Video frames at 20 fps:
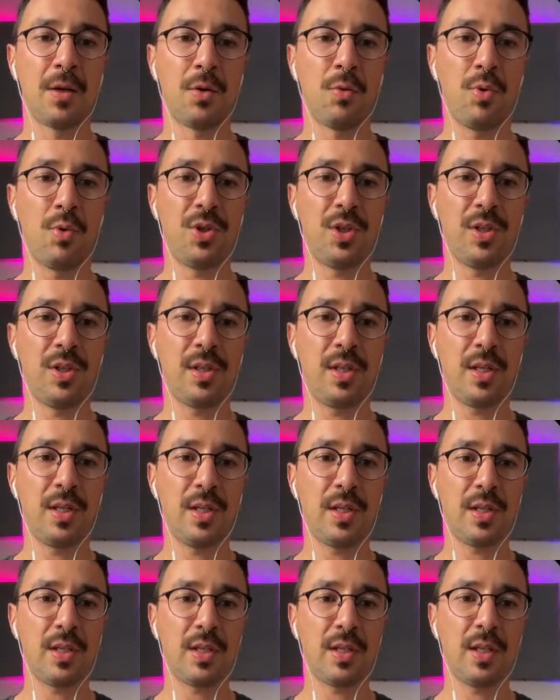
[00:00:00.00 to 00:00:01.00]
which is
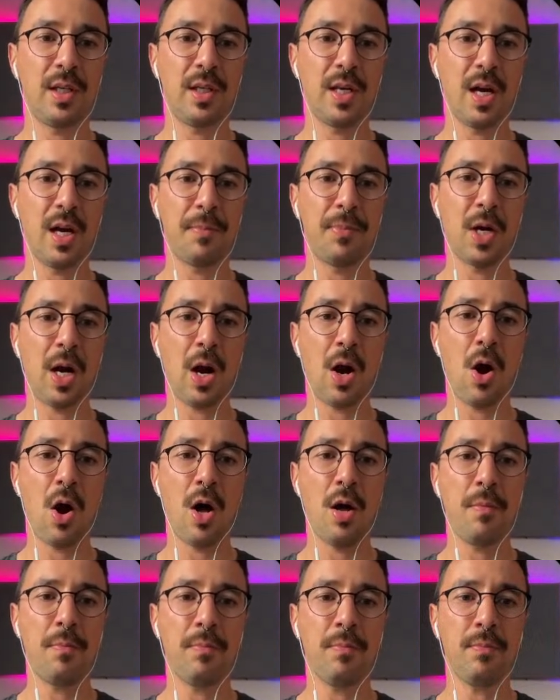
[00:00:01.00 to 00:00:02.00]
this
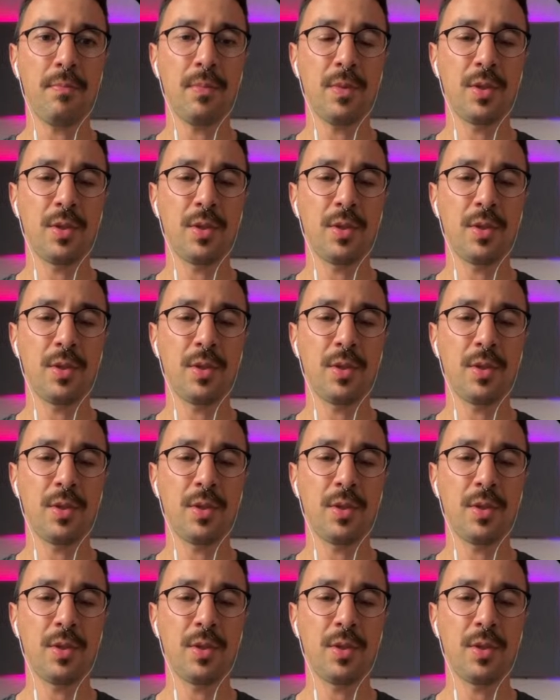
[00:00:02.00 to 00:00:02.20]
github.com,